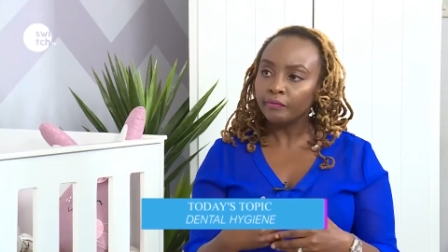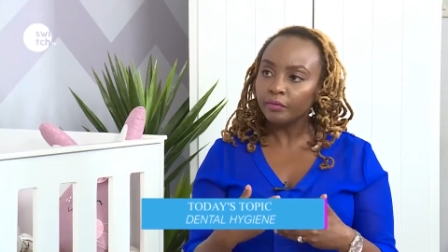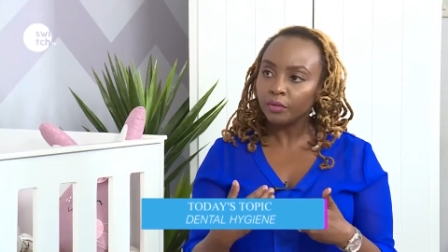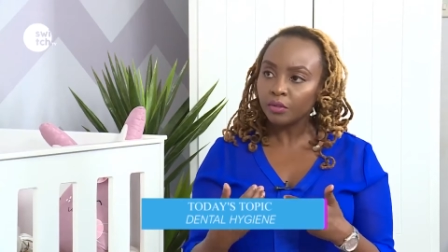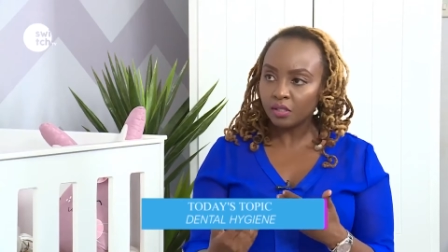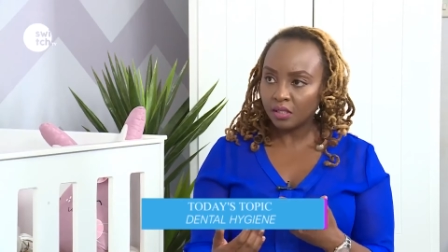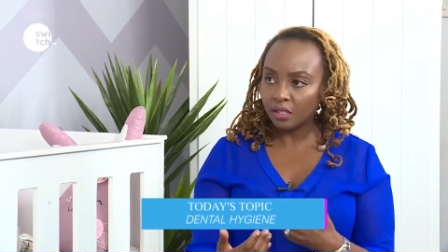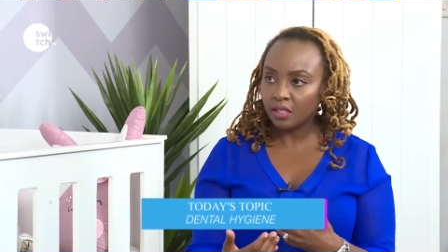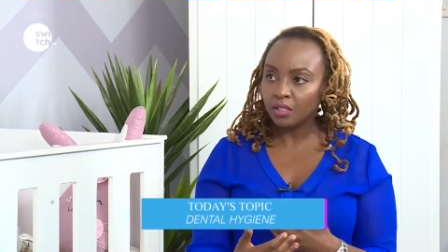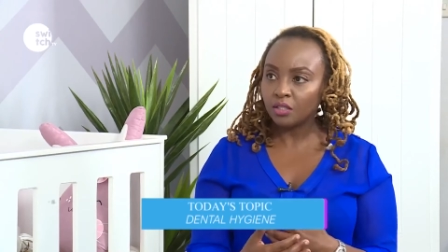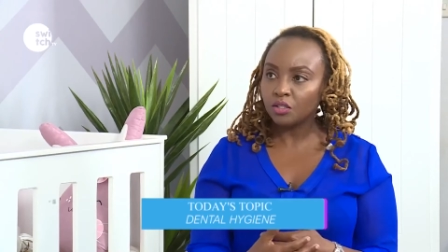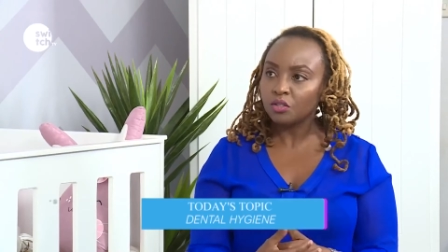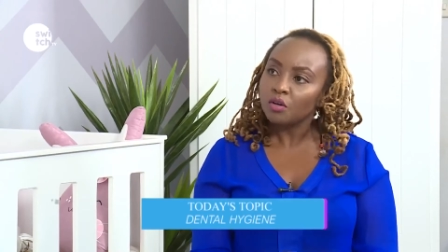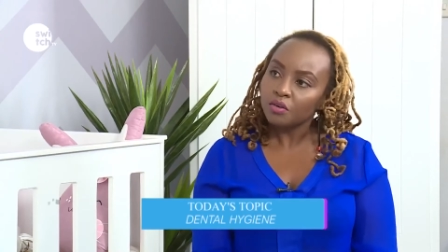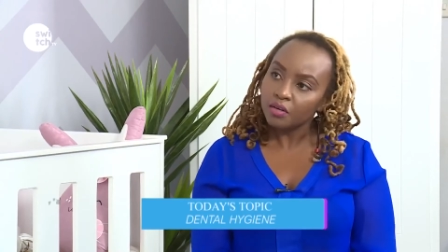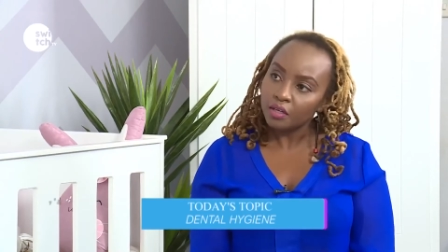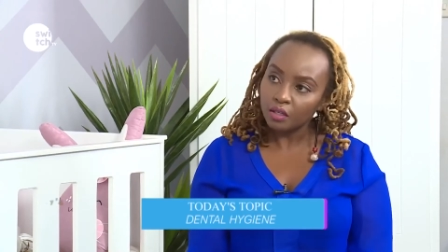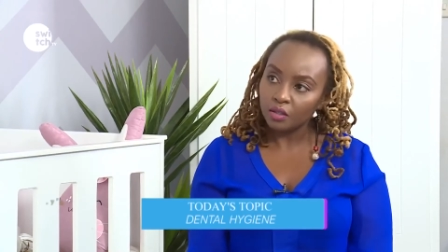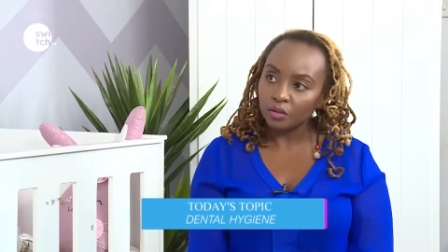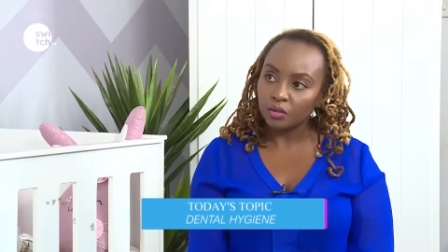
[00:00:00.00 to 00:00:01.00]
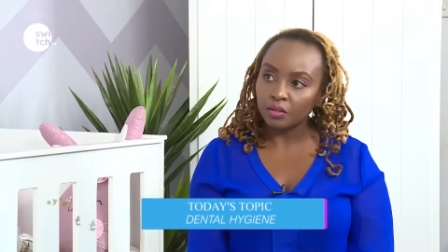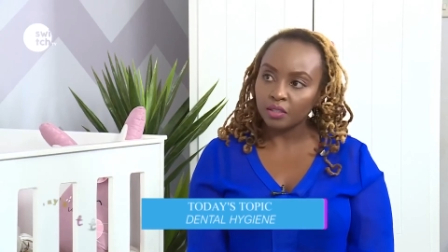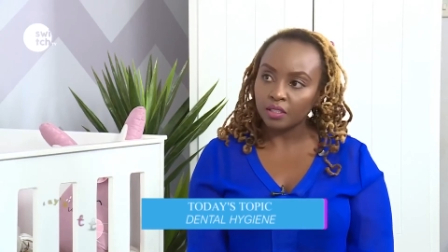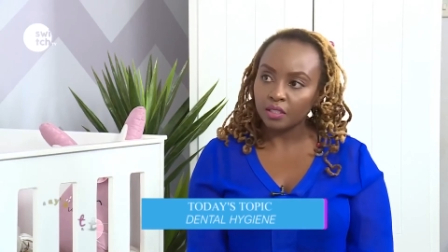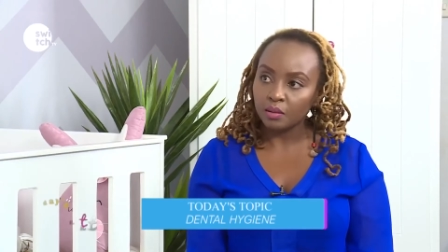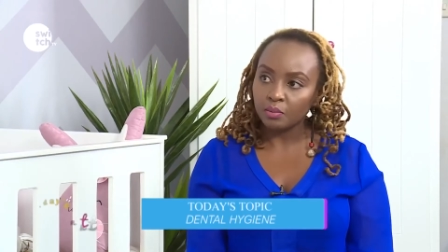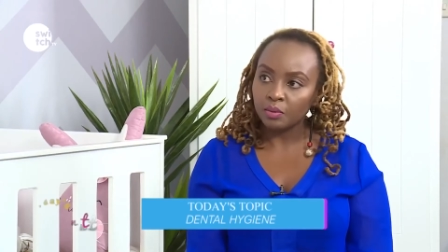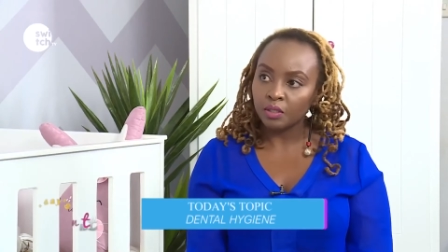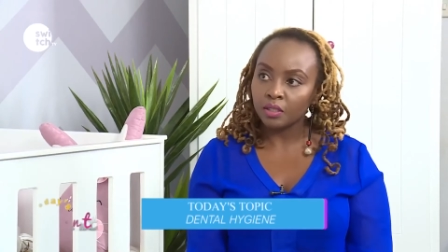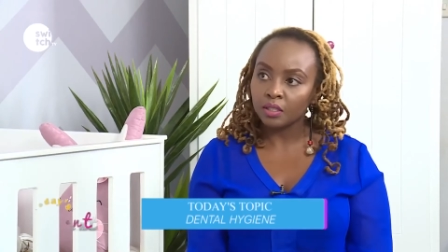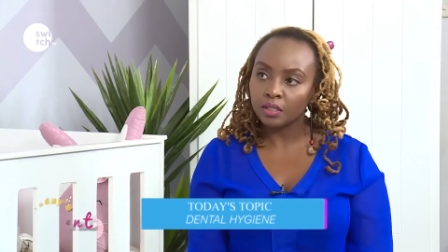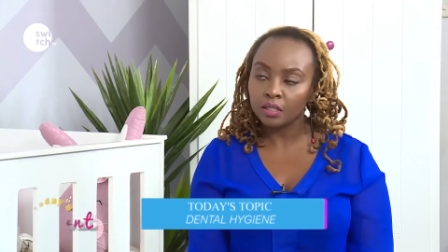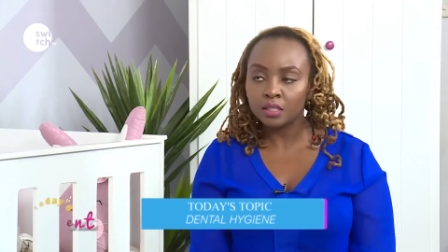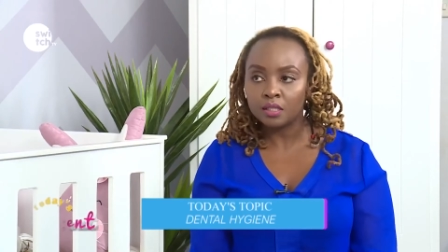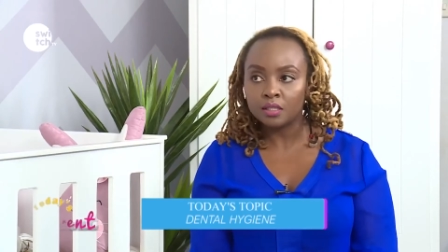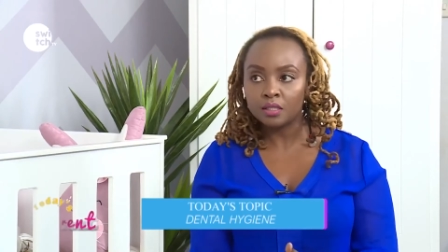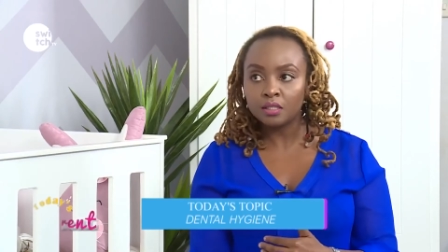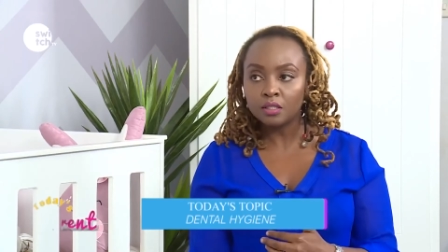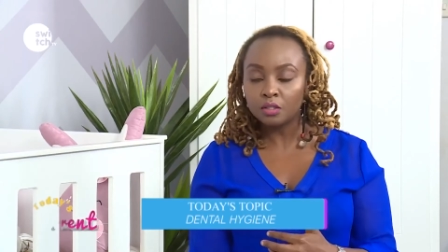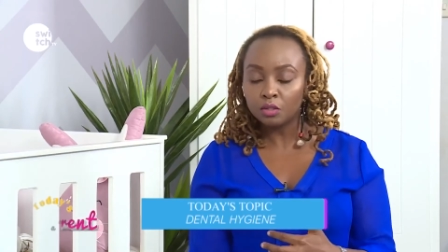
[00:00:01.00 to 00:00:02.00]
if you see it don't ignore it
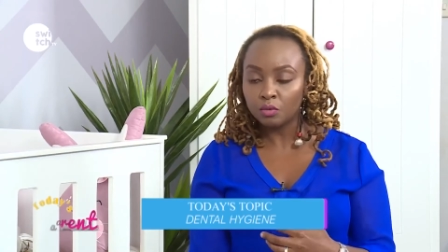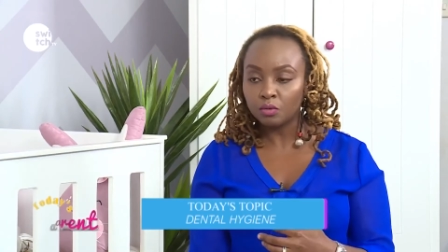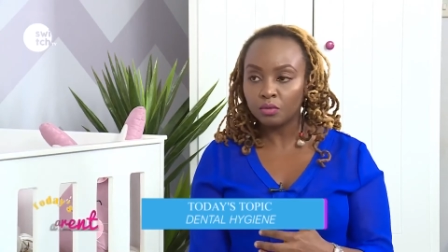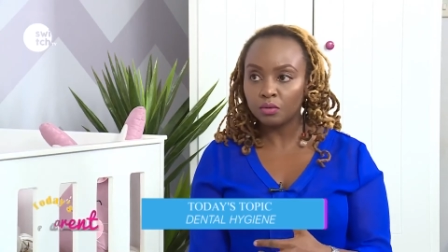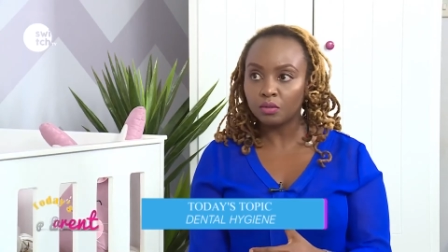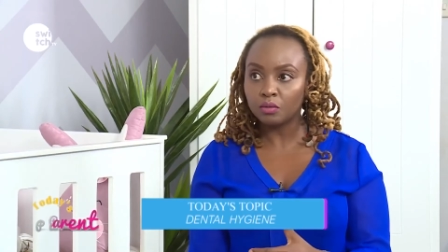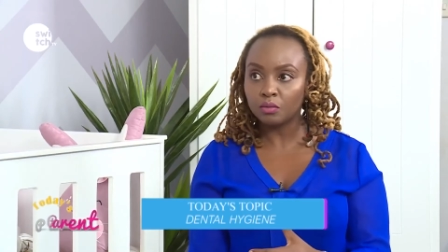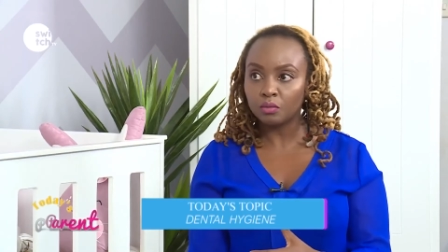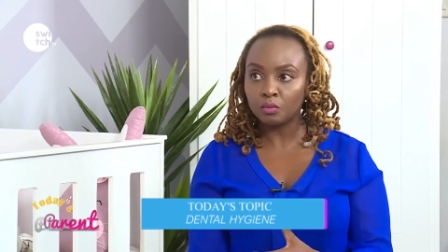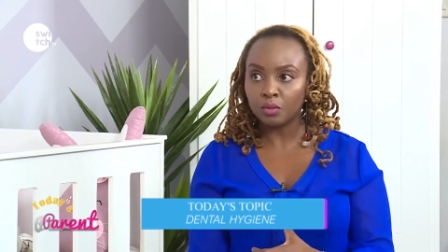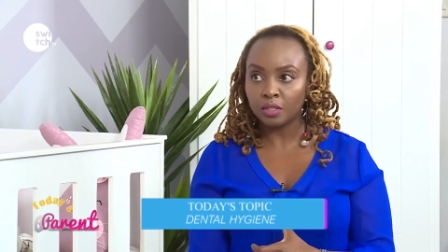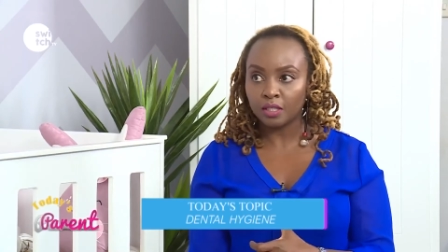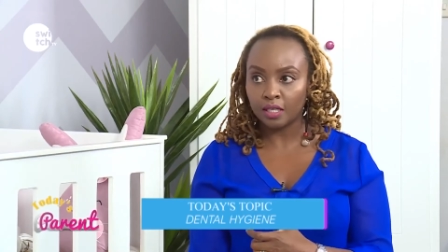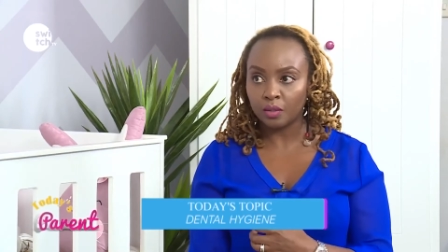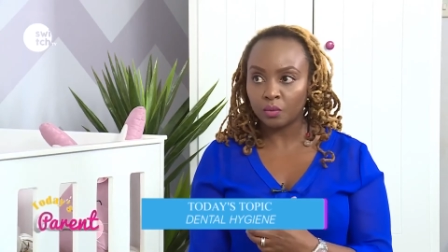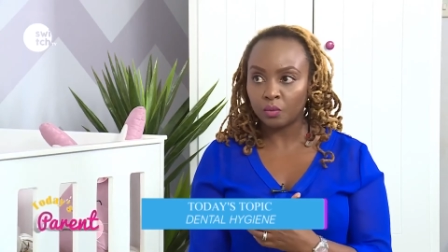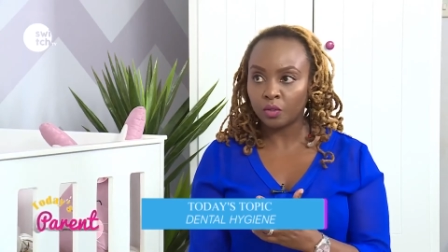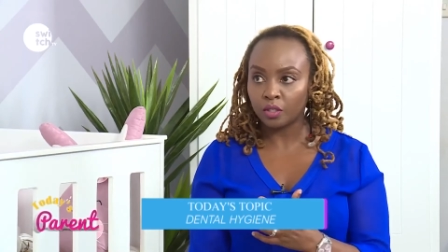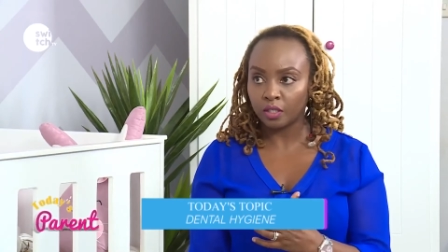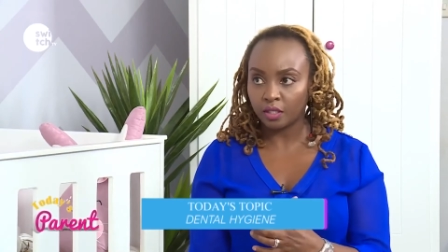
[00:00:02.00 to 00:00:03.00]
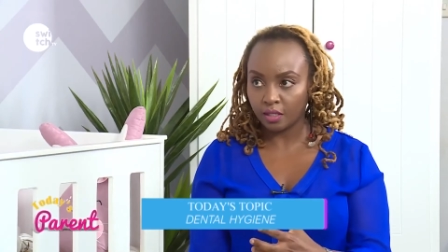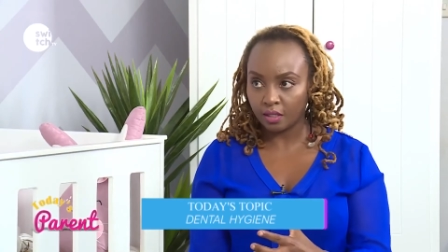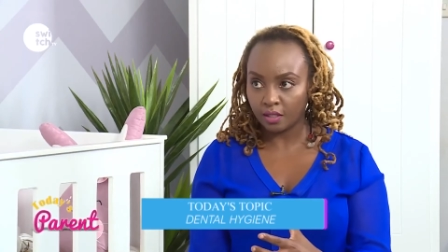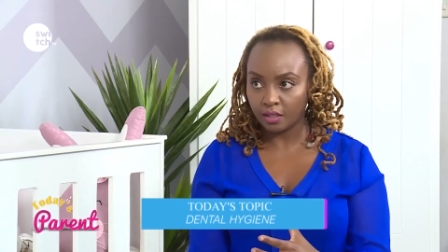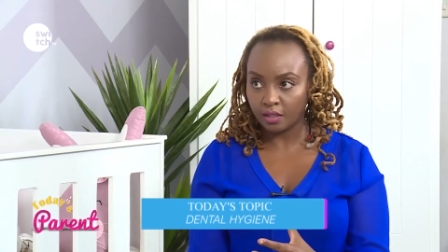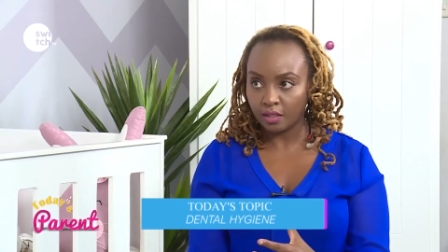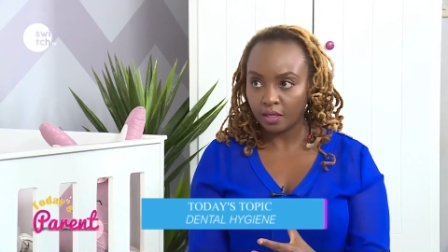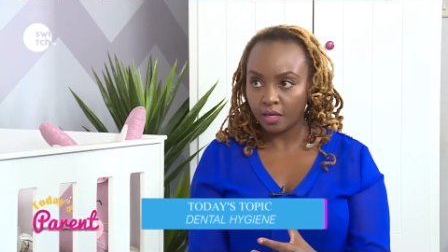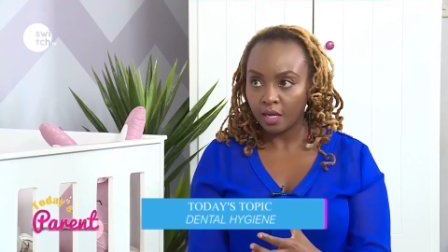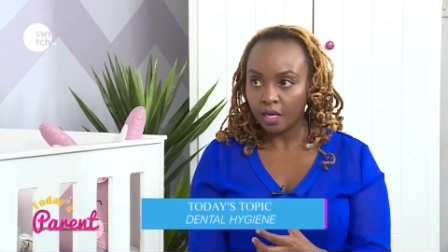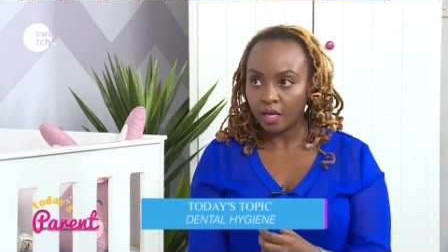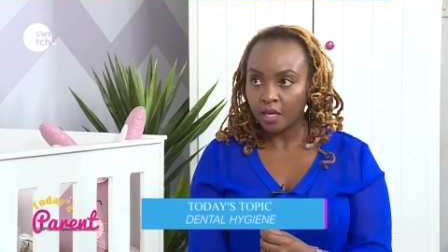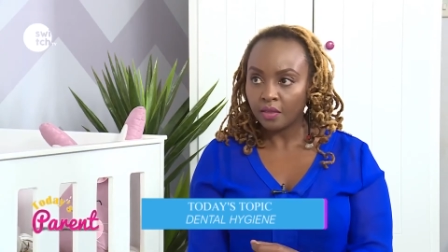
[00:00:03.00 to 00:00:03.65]
because this tooth will get worse